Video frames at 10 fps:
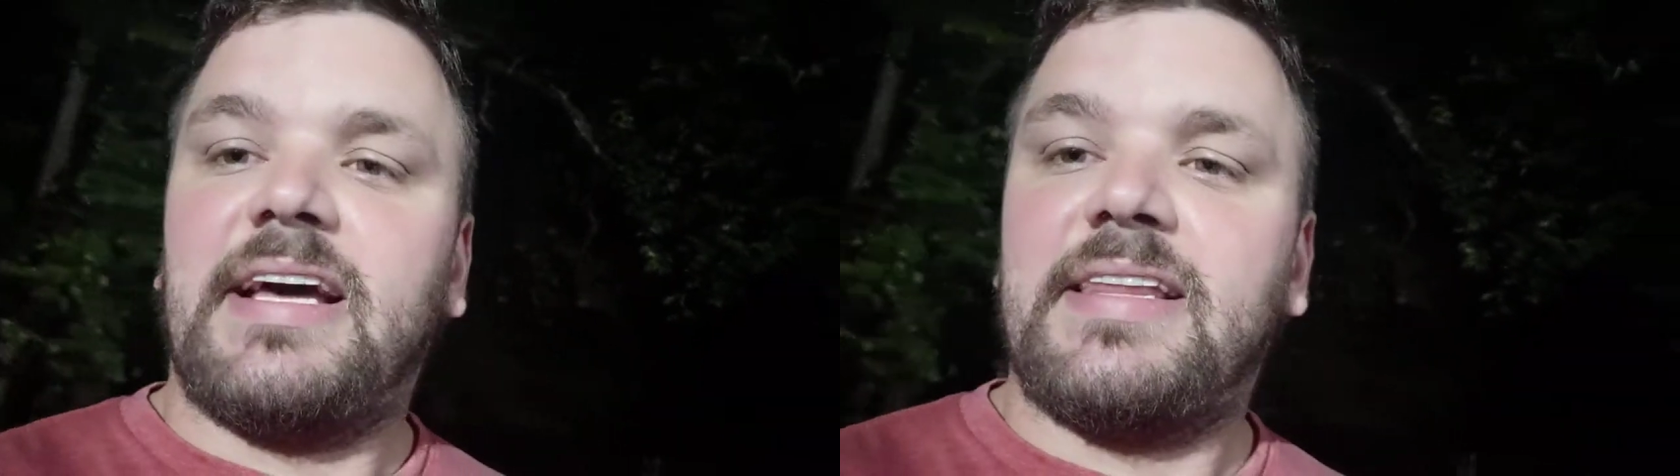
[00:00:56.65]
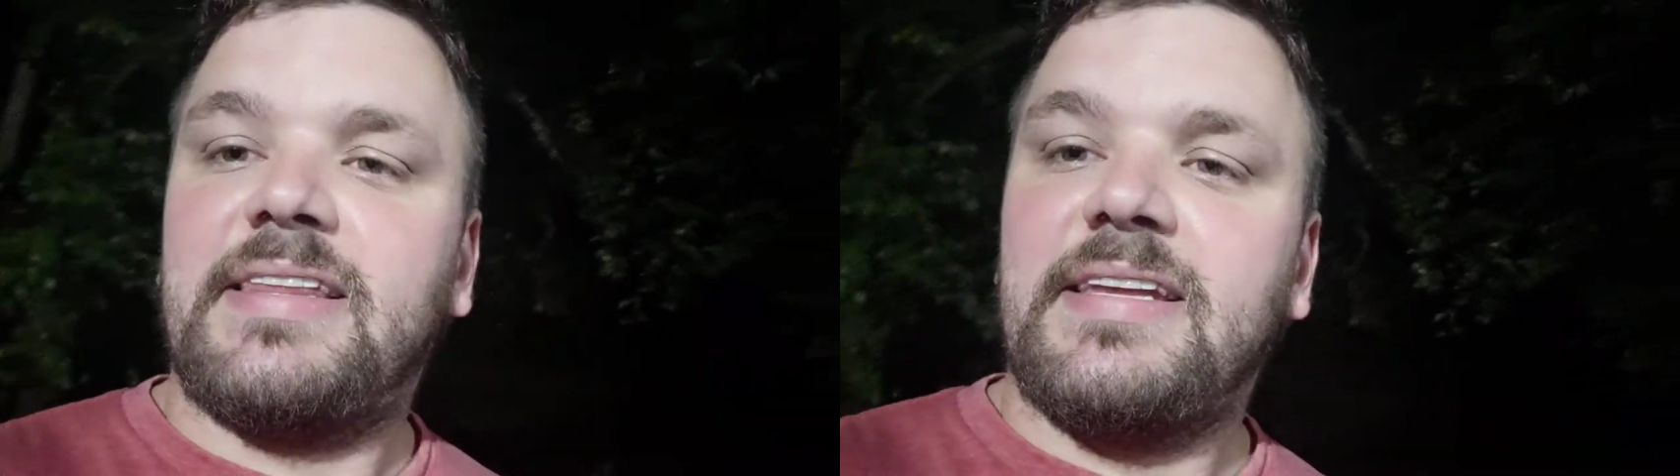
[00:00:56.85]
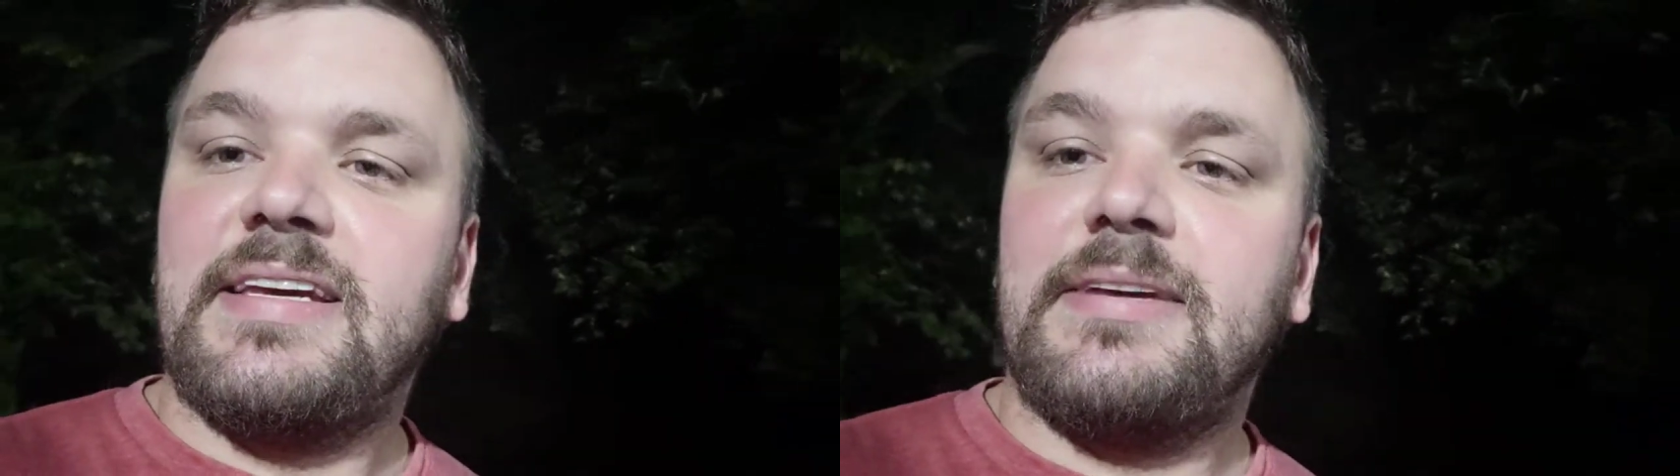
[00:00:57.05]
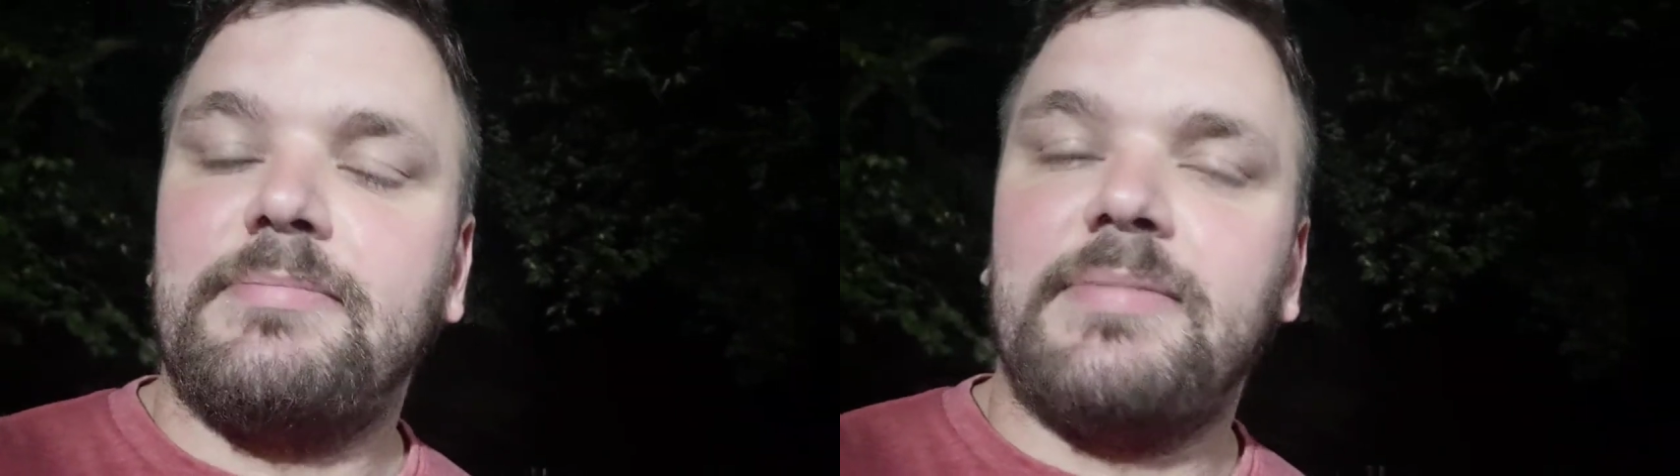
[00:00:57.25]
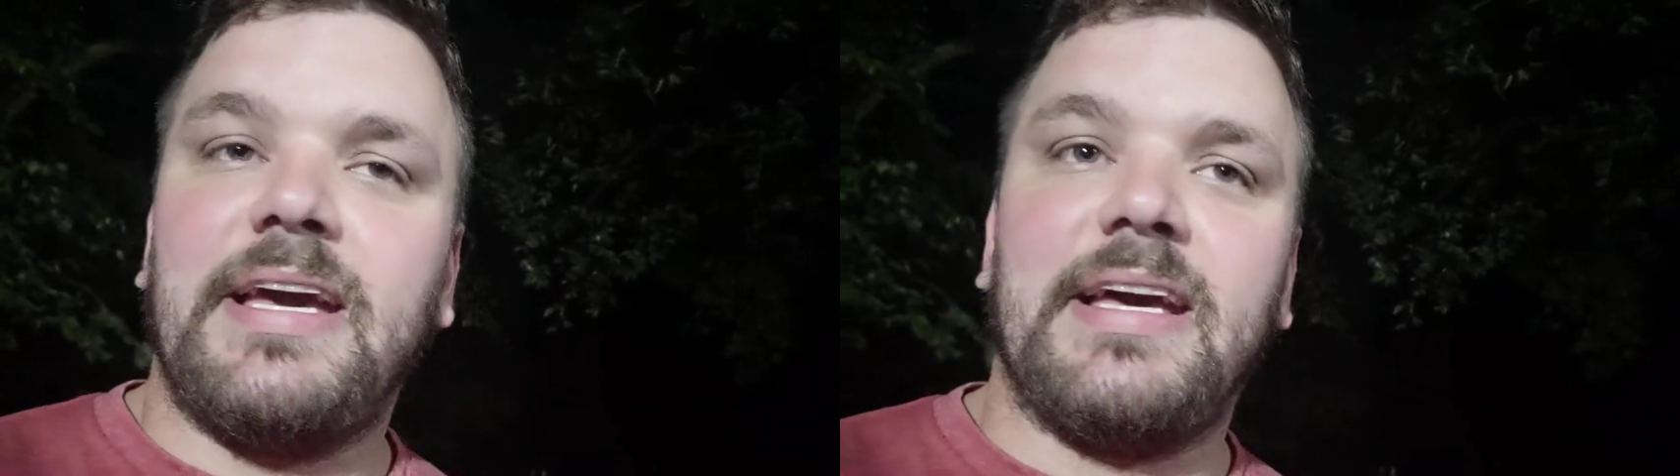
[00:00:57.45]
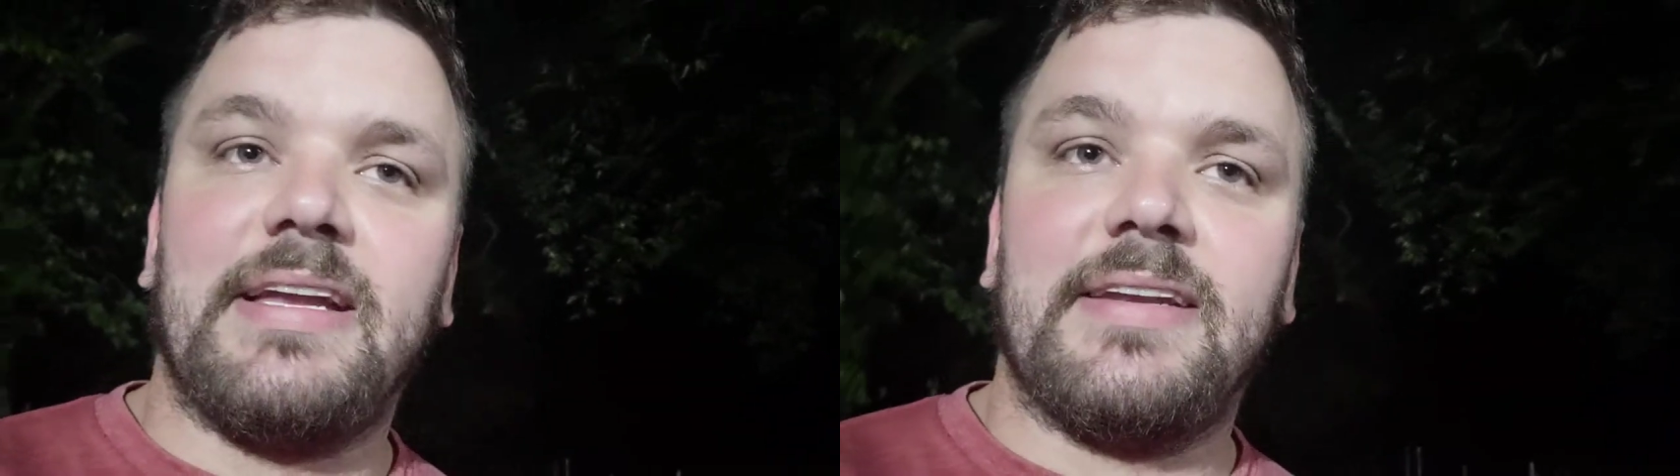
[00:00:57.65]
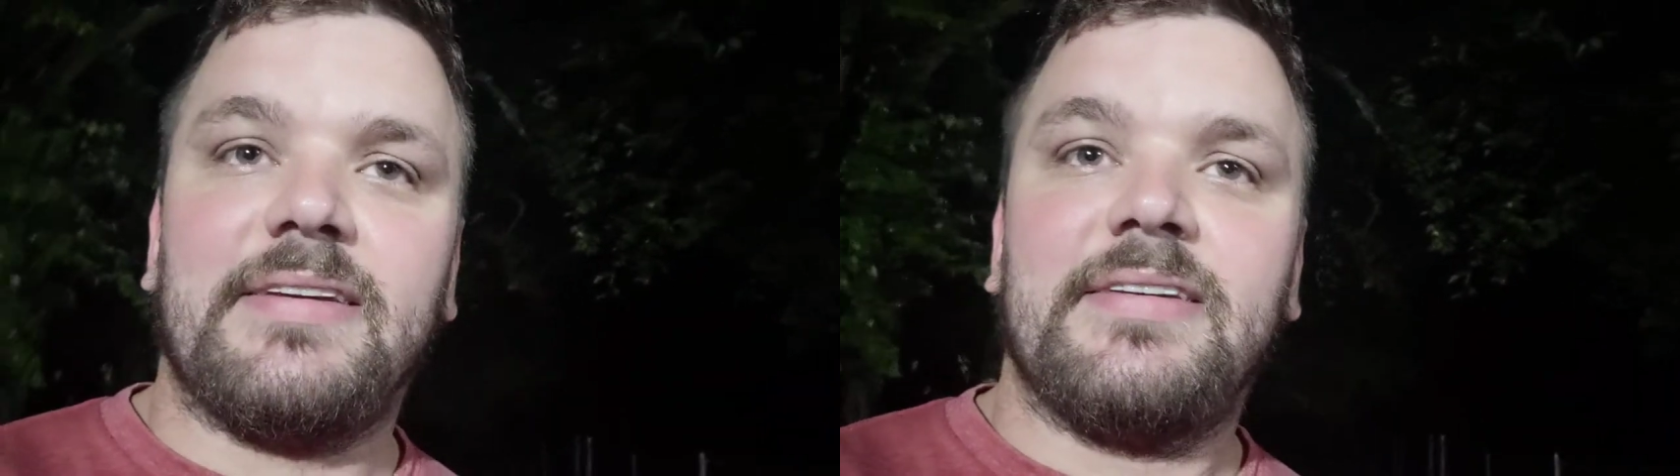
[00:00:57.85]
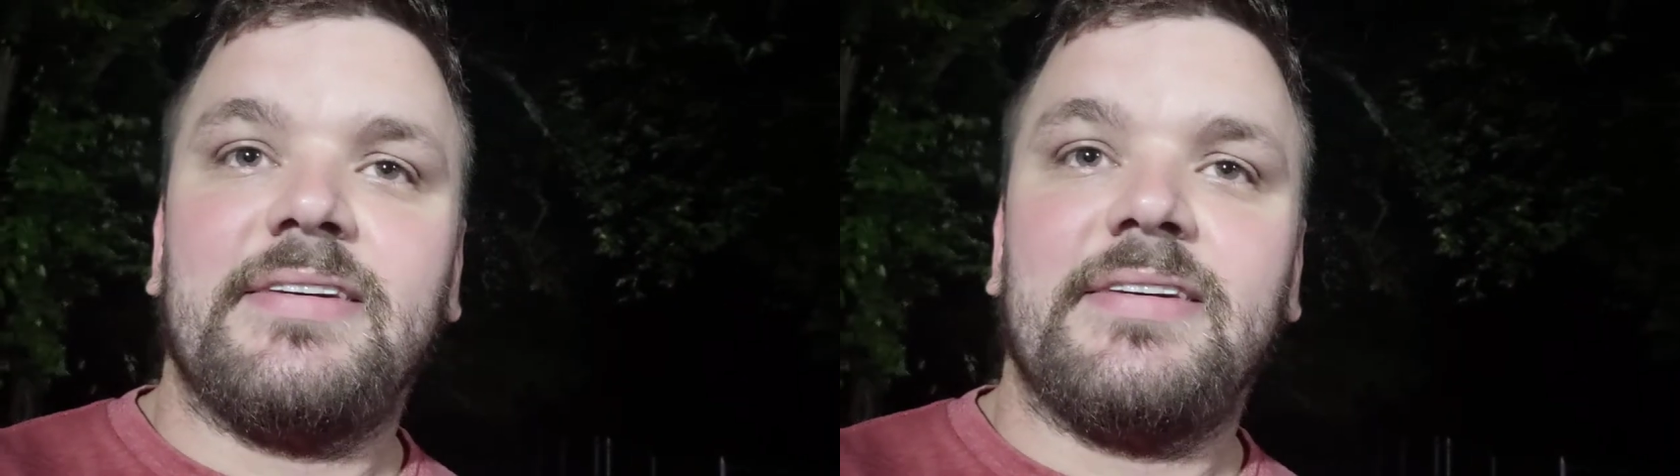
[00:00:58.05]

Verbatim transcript: I think, man,